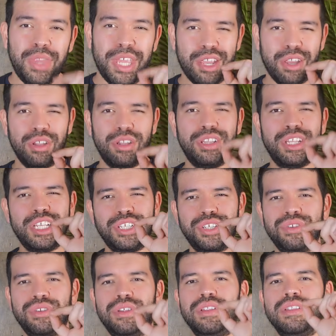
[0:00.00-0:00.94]
The
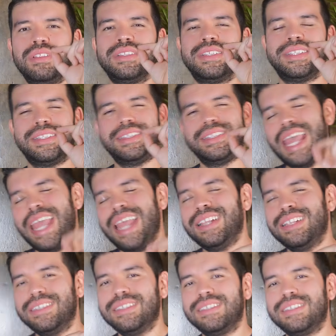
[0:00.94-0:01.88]
conditional
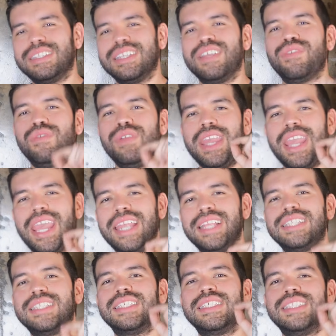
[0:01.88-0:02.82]
tense
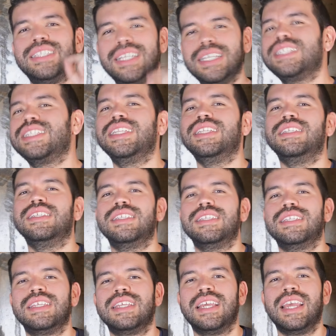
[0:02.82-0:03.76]
creates distance.